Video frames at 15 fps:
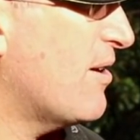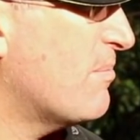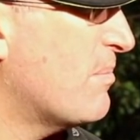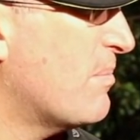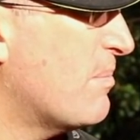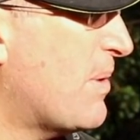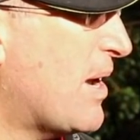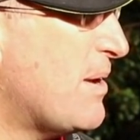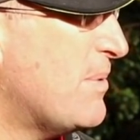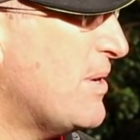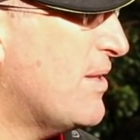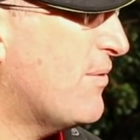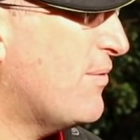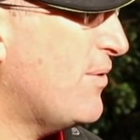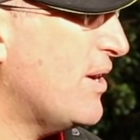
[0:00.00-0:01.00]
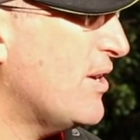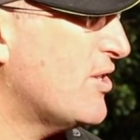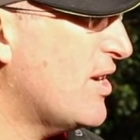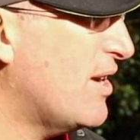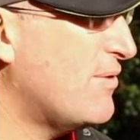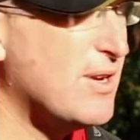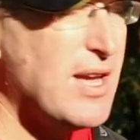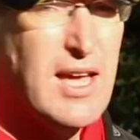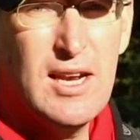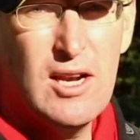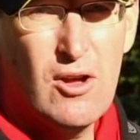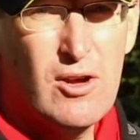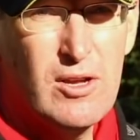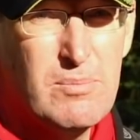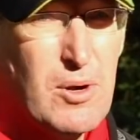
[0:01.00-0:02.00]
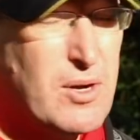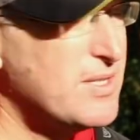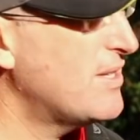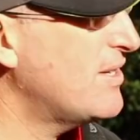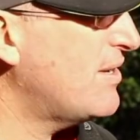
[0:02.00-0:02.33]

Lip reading: maybe the fish, if you're getting line bites,